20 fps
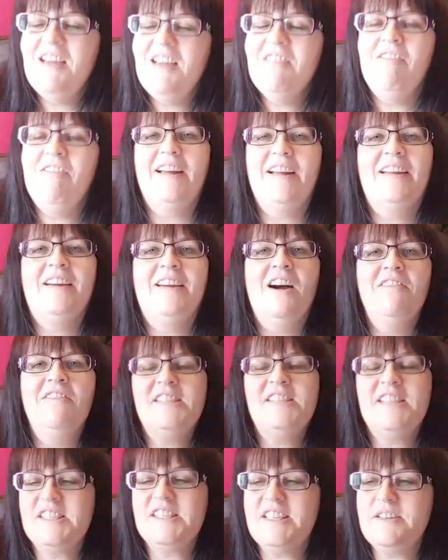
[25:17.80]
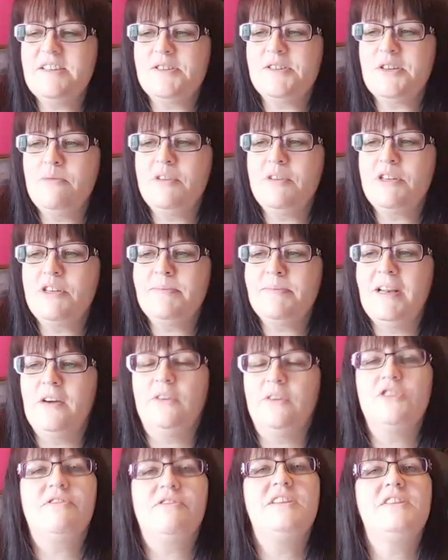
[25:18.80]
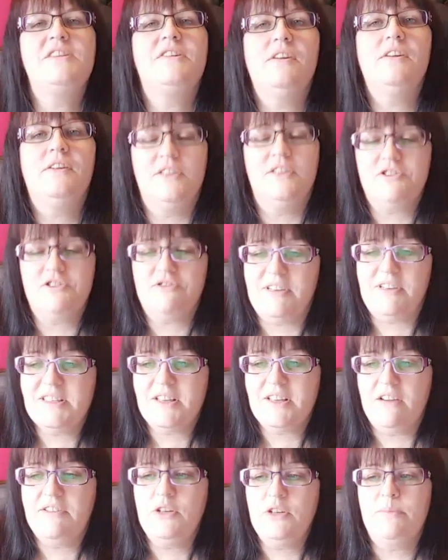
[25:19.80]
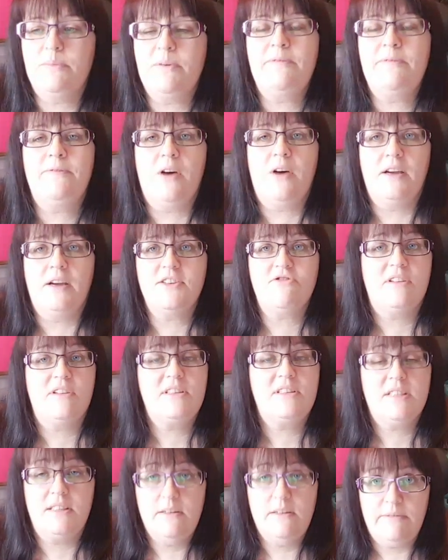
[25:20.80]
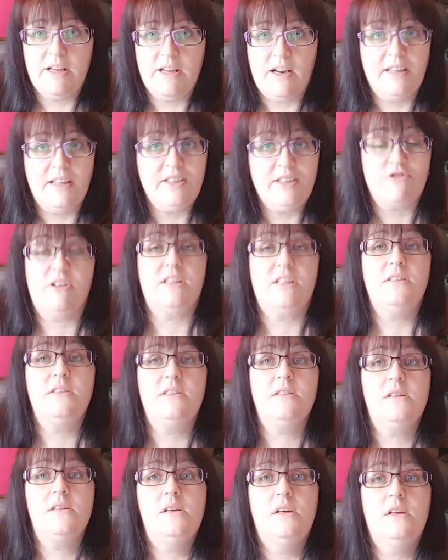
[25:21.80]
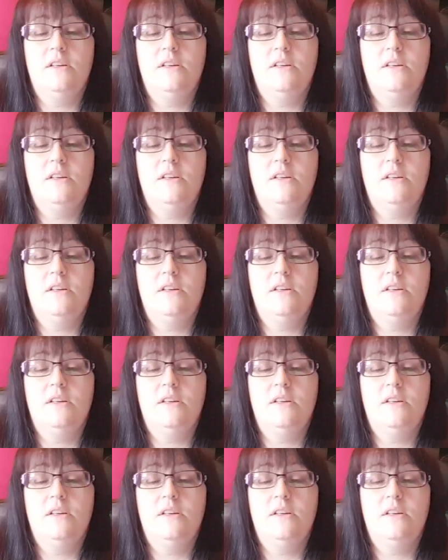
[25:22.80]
Right, Karen says, see you soon. Wish me luck on the trains. Good luck on the trains, Karen. You'll be fine. Trains are lovely. I like trains.